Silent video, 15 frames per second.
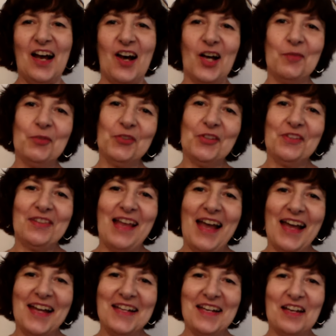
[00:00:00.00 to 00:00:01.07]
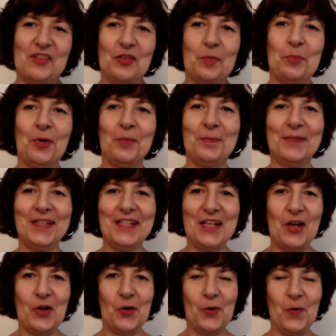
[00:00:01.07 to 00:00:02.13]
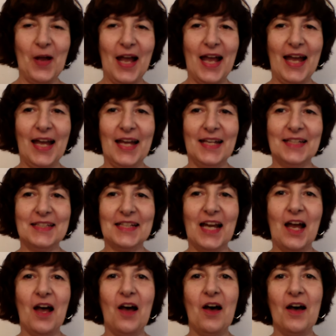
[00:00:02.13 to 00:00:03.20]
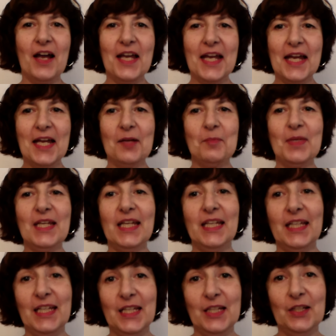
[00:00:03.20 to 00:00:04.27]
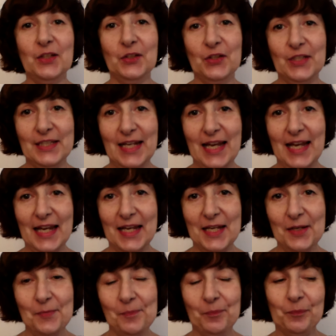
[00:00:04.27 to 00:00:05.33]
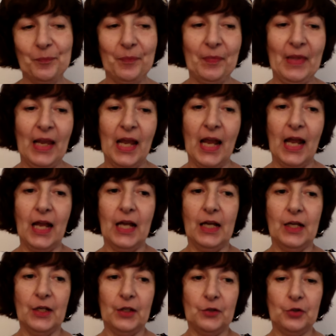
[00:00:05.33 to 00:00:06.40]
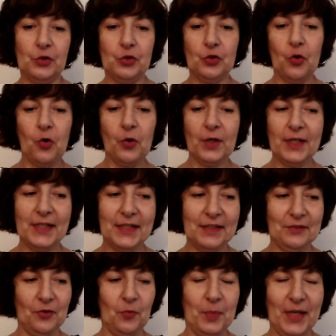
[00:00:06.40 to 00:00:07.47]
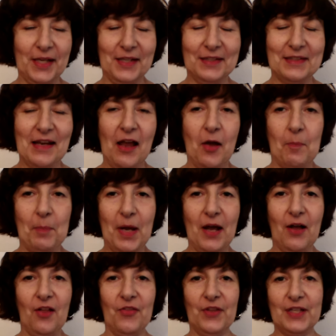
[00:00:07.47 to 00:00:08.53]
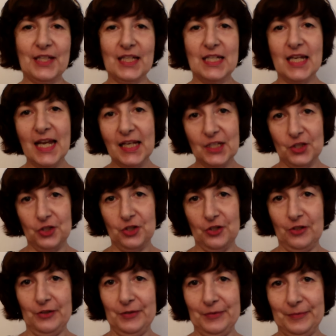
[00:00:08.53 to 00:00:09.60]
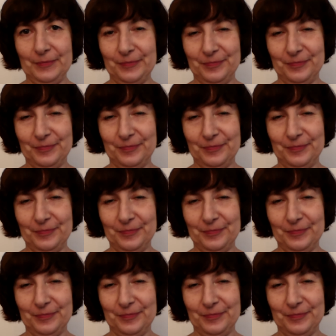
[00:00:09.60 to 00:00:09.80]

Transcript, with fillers: I'm Suzanne, as you probably know, and I am here today to talk a little bit about the connection